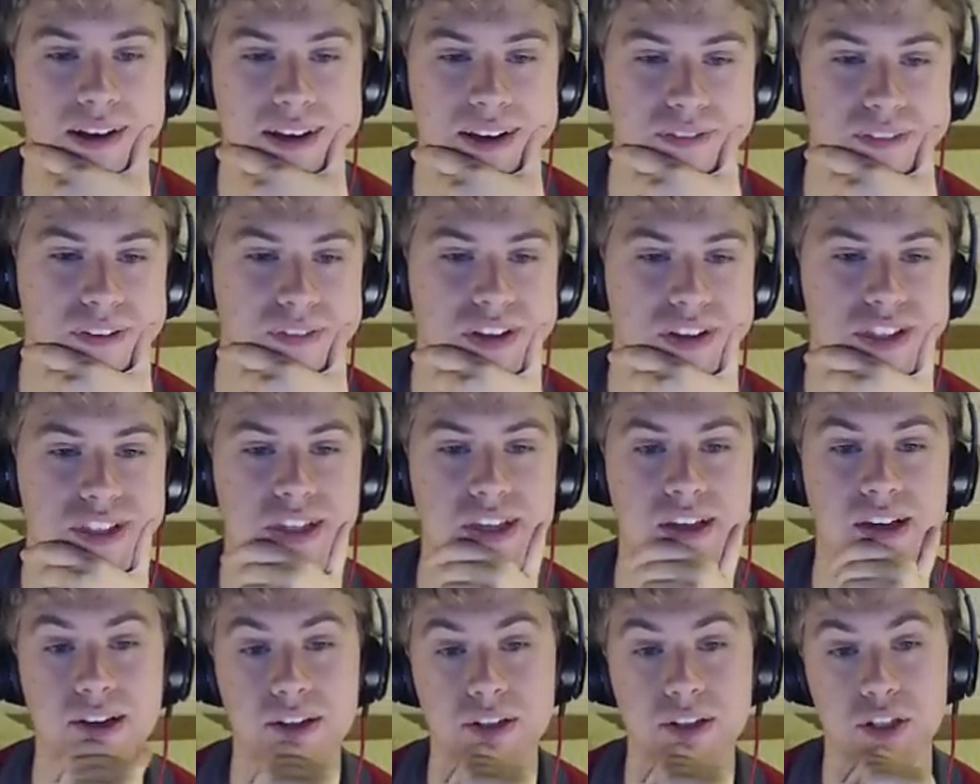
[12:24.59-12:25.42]
Even if it's
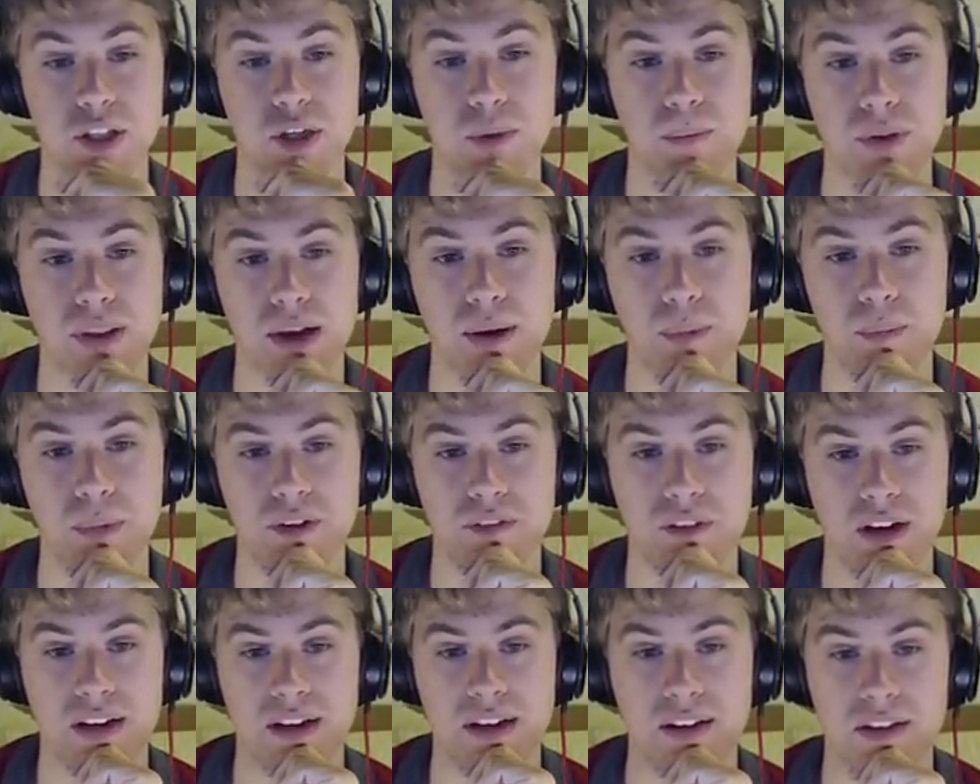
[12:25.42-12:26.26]
the Garchomp, that would
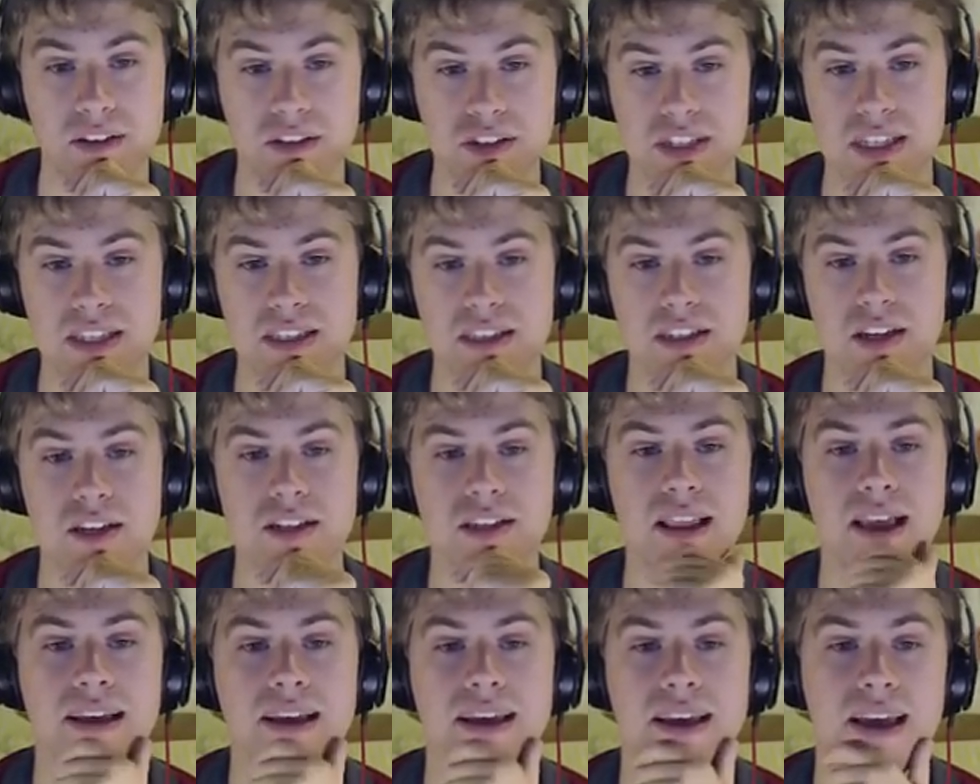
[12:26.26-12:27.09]
be really nice, because he
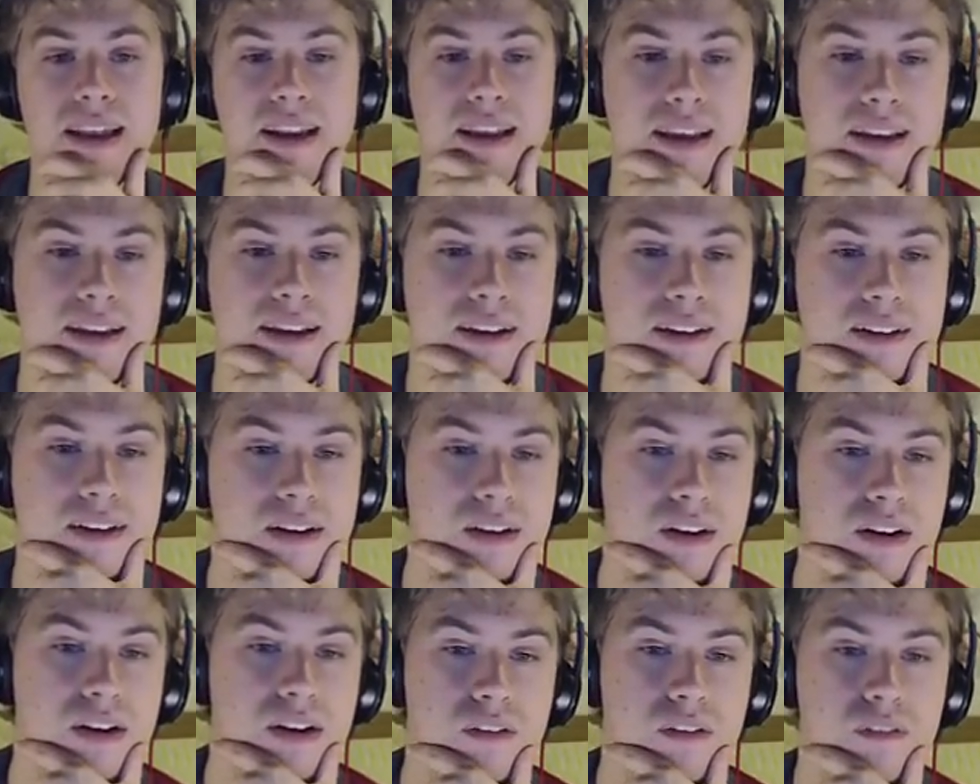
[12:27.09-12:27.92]
does lack any
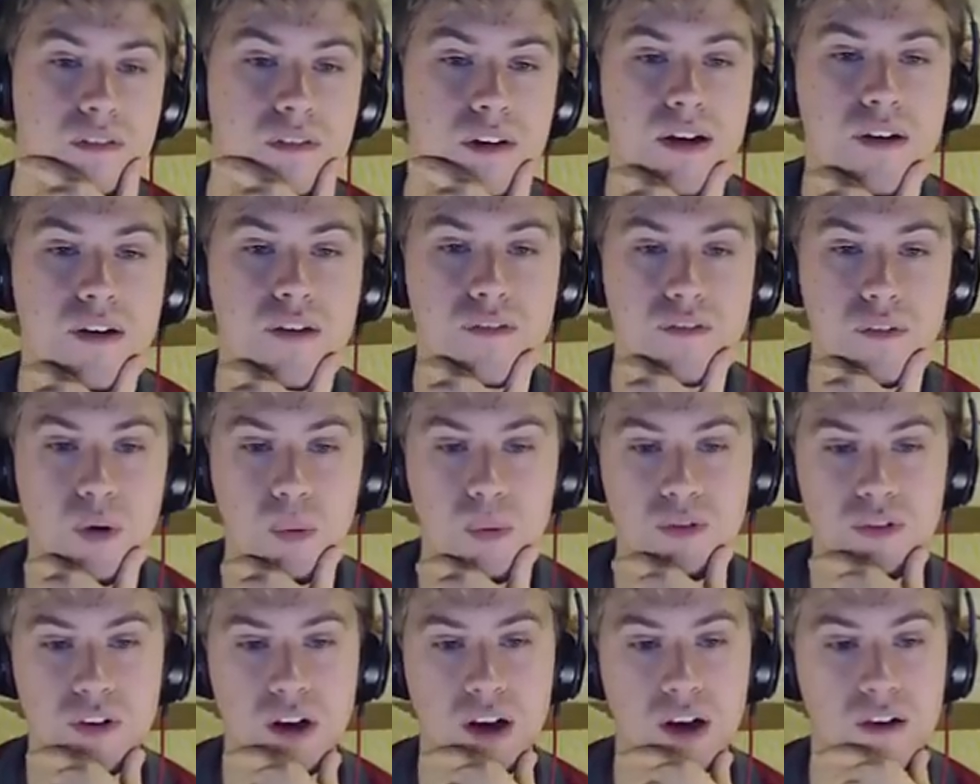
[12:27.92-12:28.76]
real
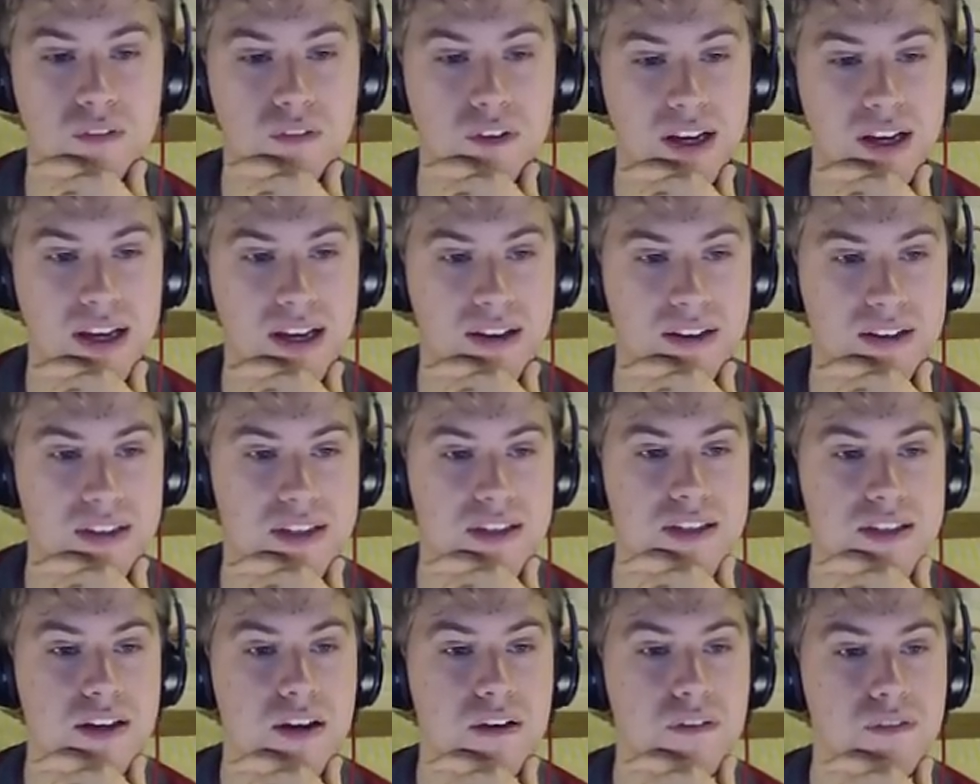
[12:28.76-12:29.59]
form of recovery here. He
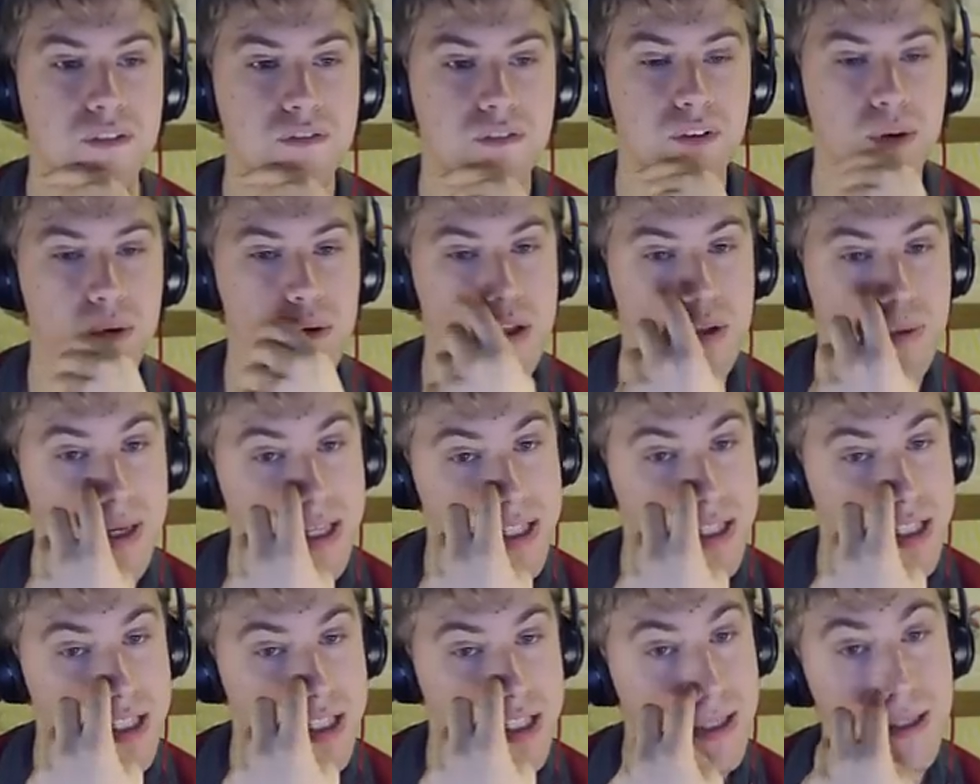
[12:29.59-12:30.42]
does go for the Volt
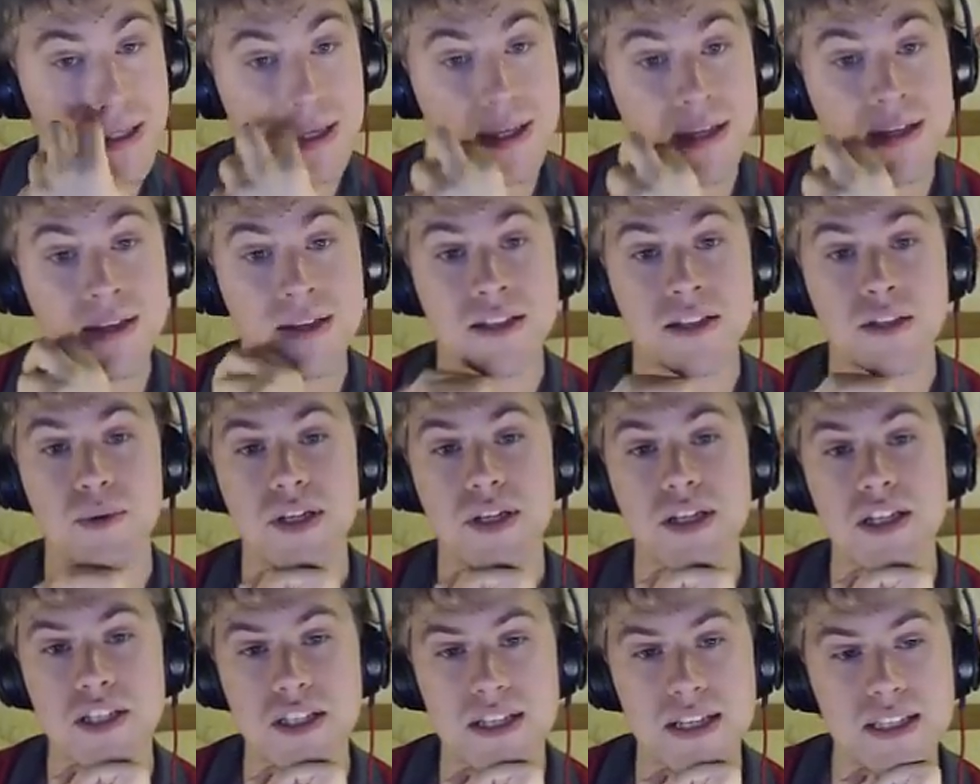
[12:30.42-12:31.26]
Switch,
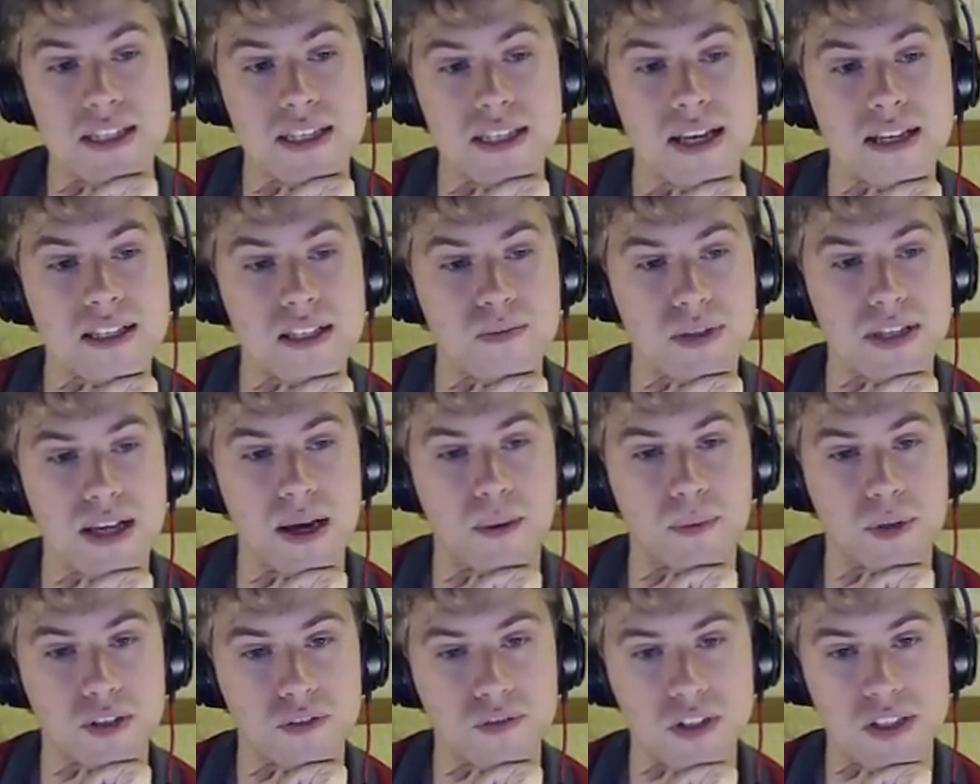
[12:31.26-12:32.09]
so we just need to get some
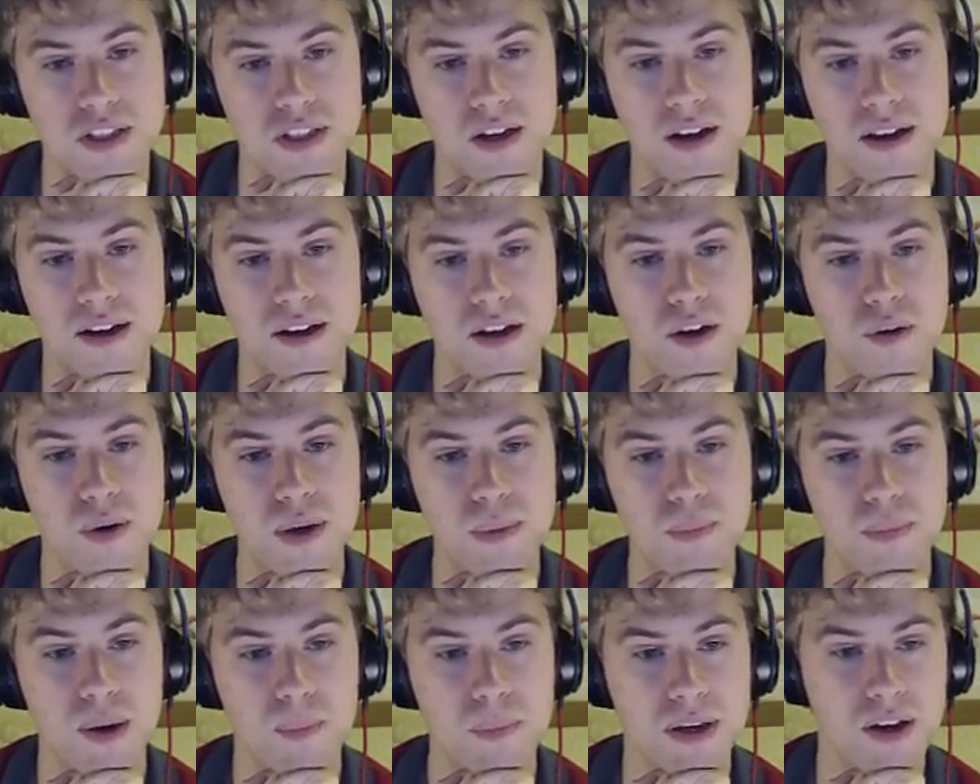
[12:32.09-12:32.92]
damage off on this guy. I
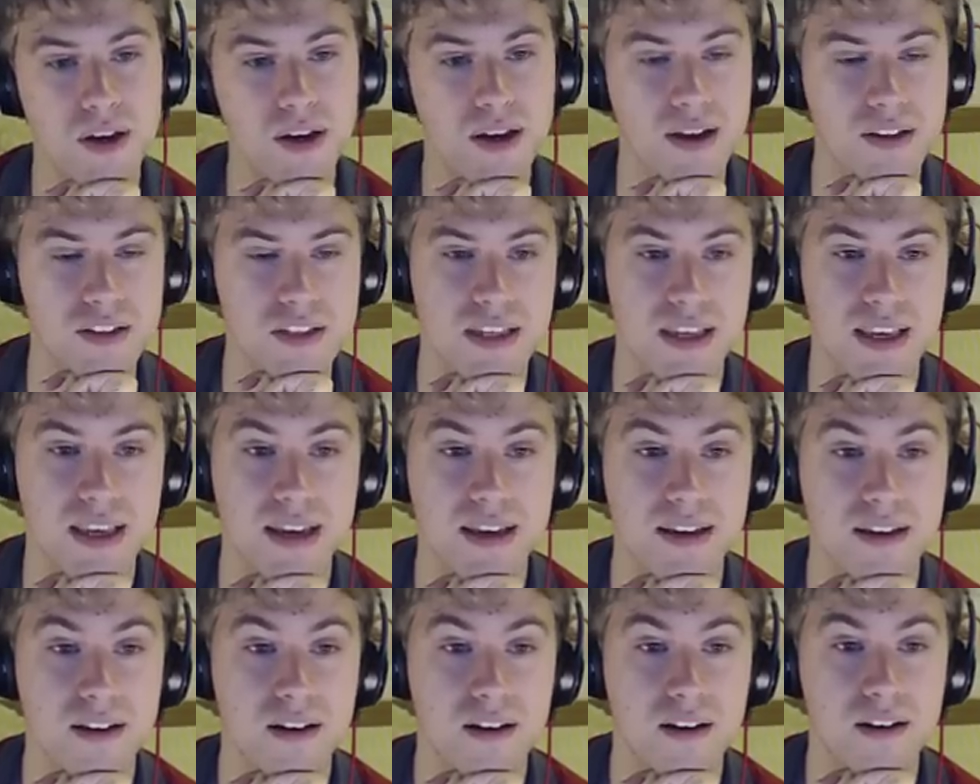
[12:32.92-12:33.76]
know he might be going out to
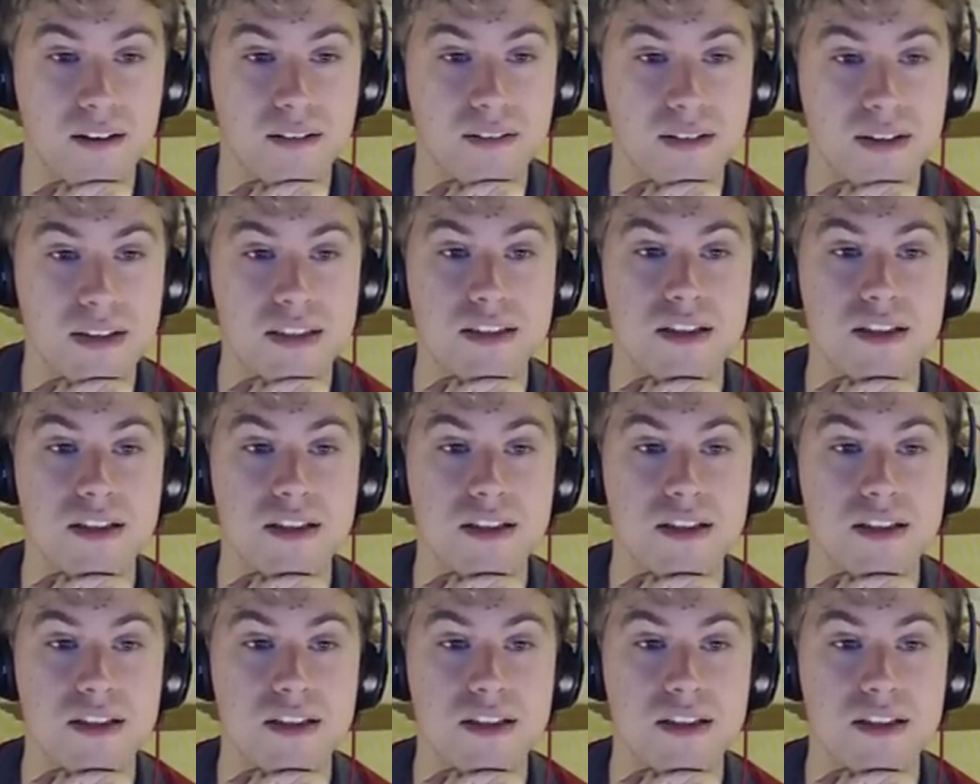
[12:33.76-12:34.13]
Gengar.